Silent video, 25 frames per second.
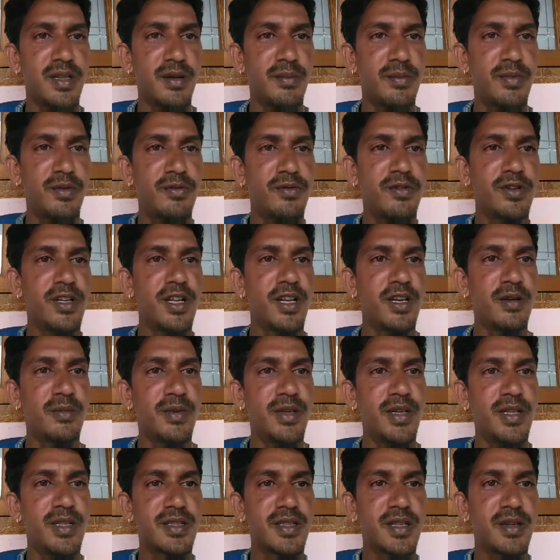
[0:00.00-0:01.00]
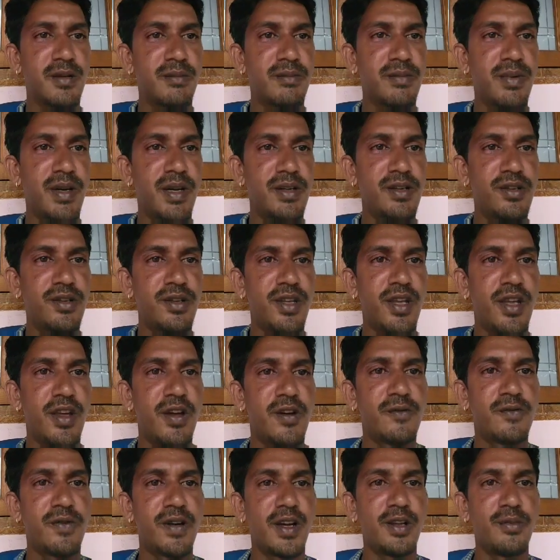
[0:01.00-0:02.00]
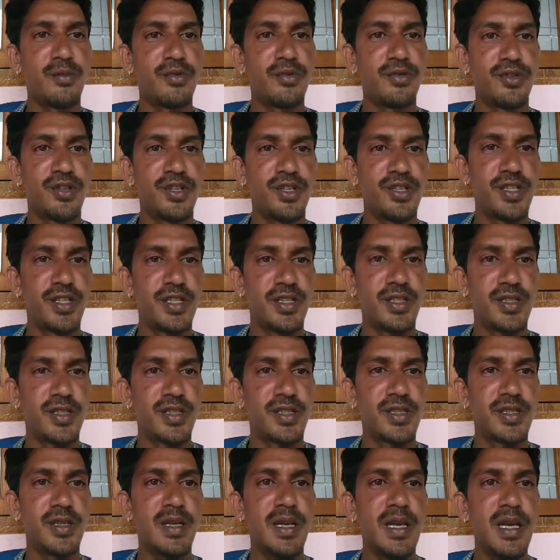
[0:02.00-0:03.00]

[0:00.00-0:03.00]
pivot element is compared to A of high positions,